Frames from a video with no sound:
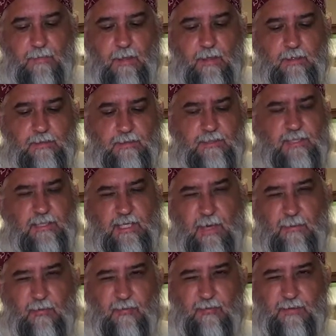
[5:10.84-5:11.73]
Just a
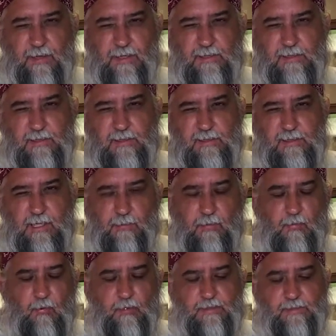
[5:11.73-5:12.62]
couple things,
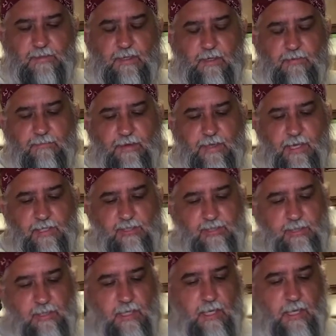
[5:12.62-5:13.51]
couple points of
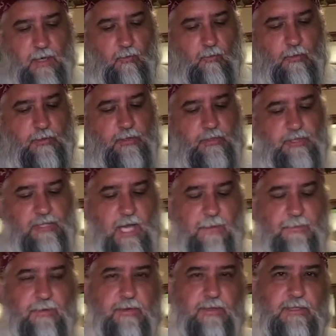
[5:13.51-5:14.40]
clarification. When you're
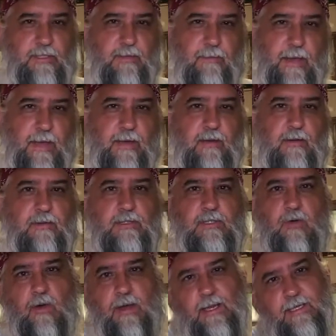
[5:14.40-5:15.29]
chopping your tomatoes,
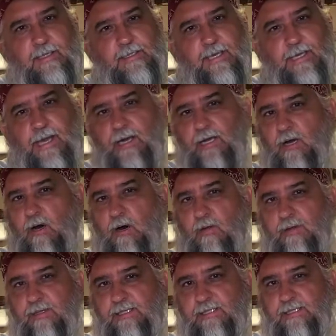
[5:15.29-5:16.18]
go ahead and take out
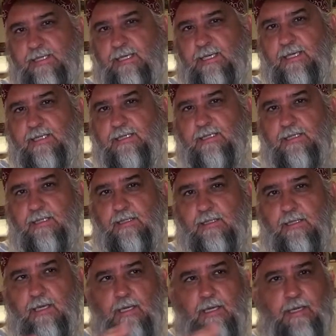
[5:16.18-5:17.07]
all the seeds,
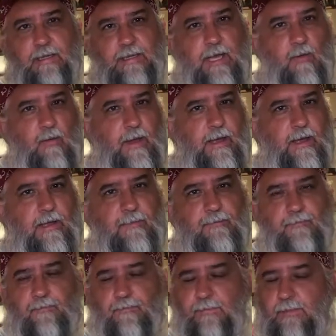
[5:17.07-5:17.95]
and that
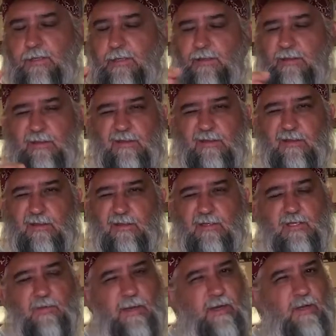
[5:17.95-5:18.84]
way
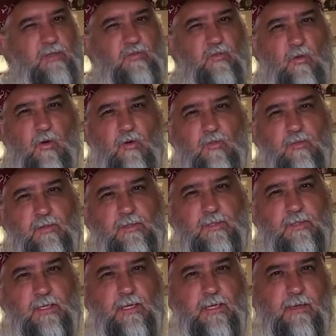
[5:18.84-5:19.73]
the tomatoes
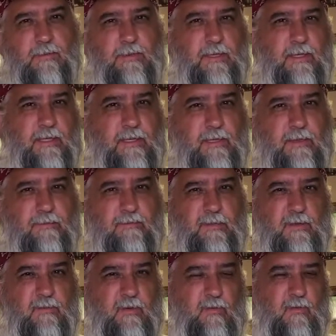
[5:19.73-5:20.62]
won't
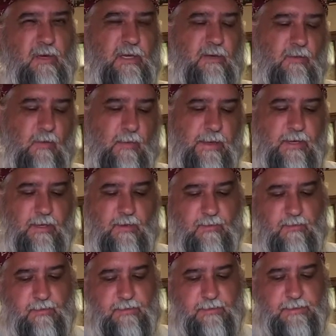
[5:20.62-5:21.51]
it won't make
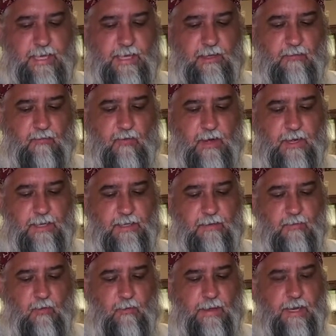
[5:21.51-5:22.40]
your salad runny.
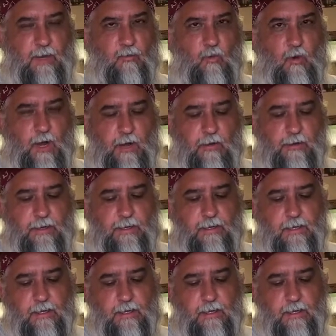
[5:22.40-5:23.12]
It won't make it watery.